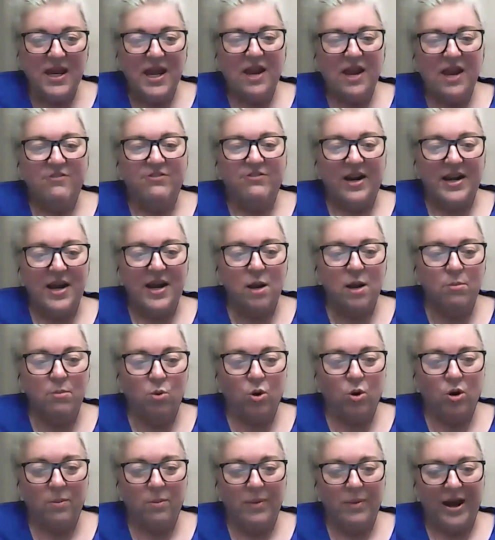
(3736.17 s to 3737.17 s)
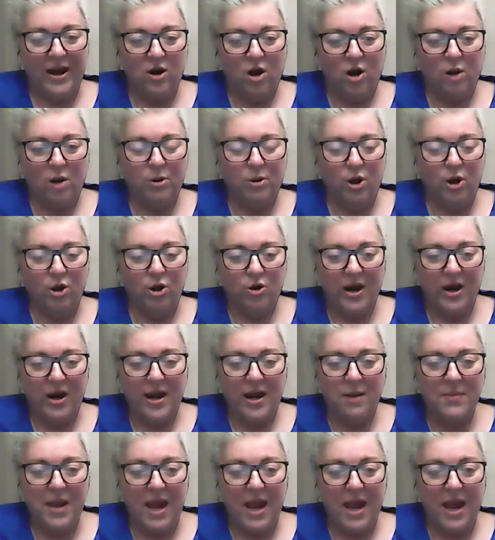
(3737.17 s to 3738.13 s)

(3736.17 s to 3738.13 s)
find out more about our program.